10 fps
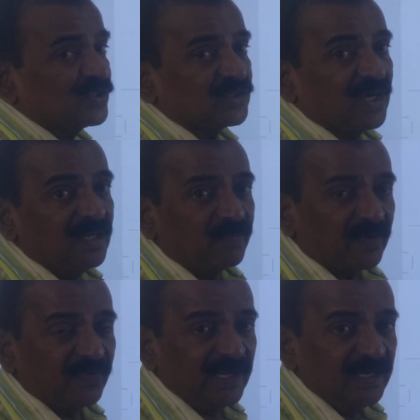soil
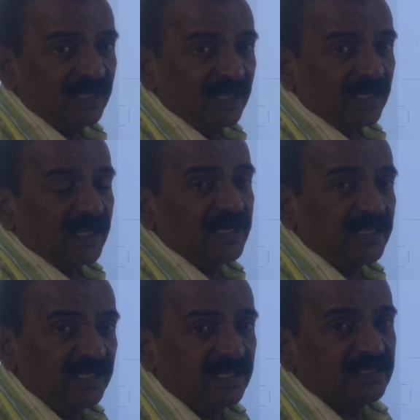profile, and
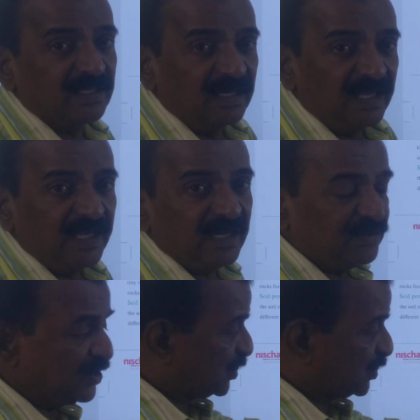each layer of the